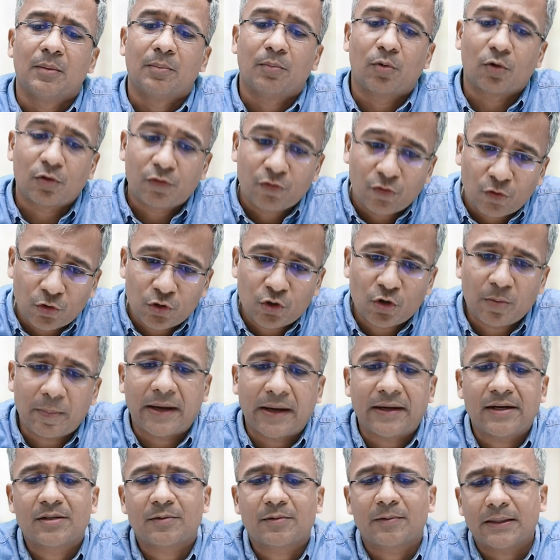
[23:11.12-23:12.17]
Portfolio
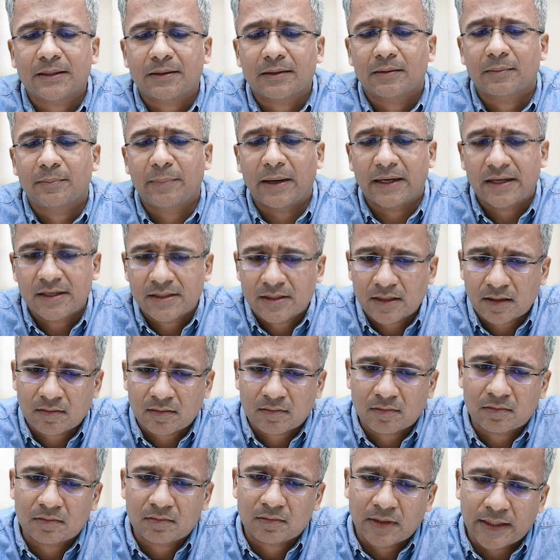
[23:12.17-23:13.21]
manager,
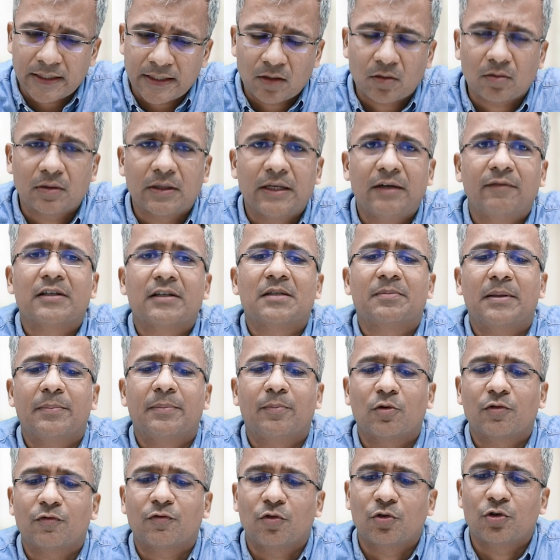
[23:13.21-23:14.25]
right? Investment
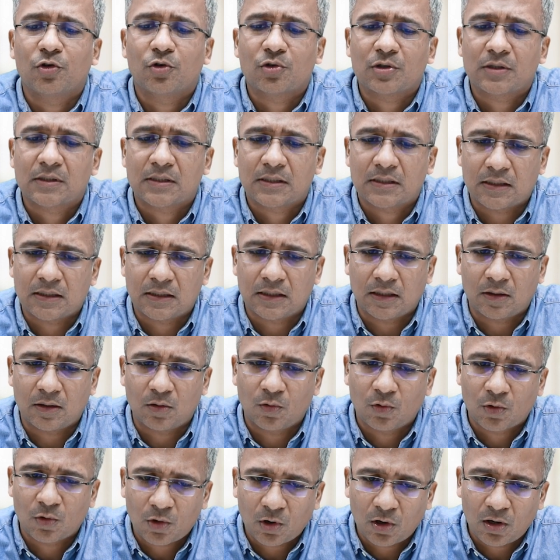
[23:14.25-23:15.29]
portfolios,
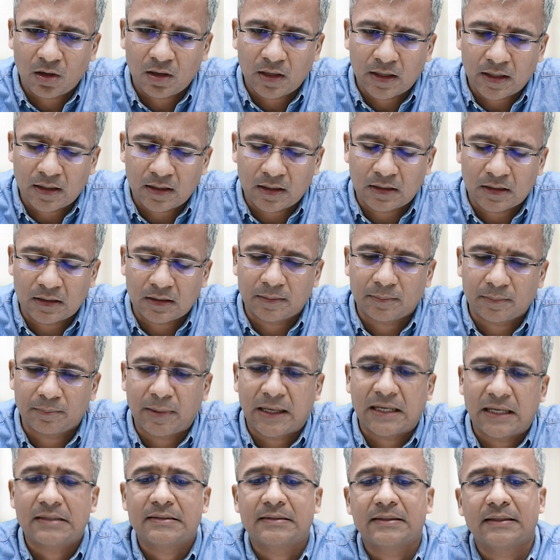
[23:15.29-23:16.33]
overall
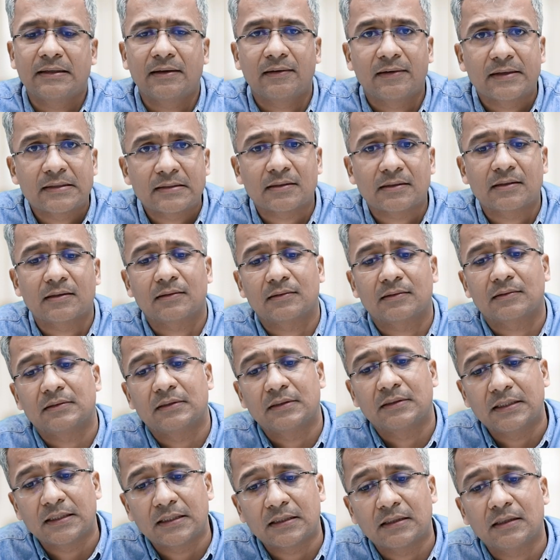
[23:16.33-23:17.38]
balancing risk,
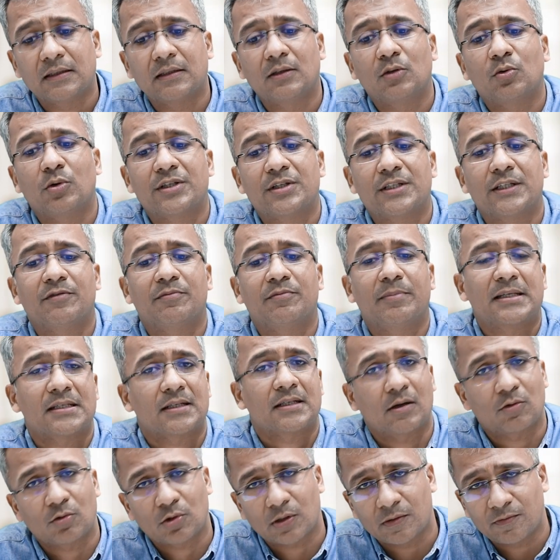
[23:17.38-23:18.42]
return to achieve
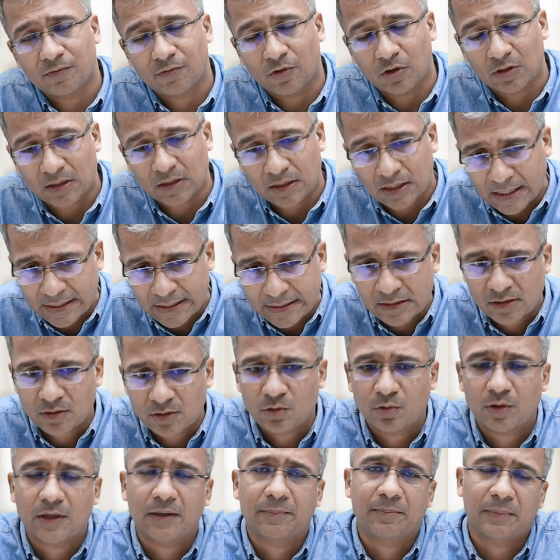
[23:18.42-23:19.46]
best outcome for the client. So
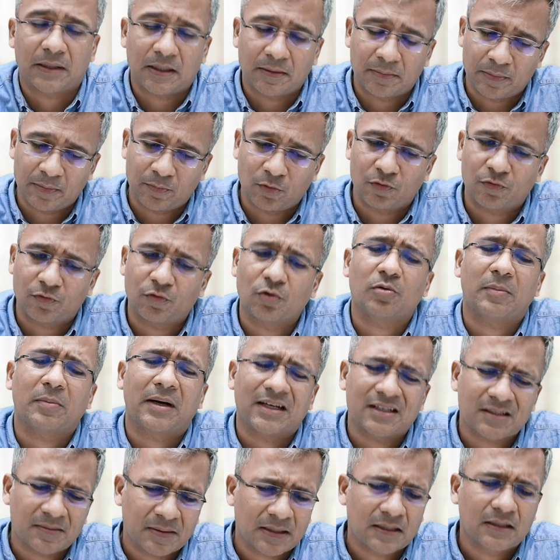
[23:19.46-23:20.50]
you can become a portfolio
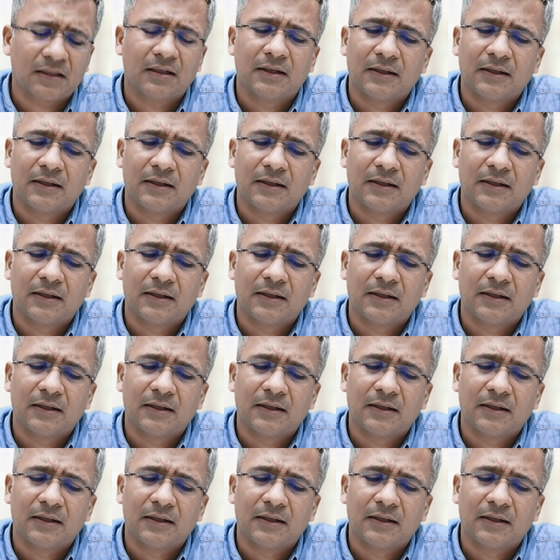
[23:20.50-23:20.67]
manager.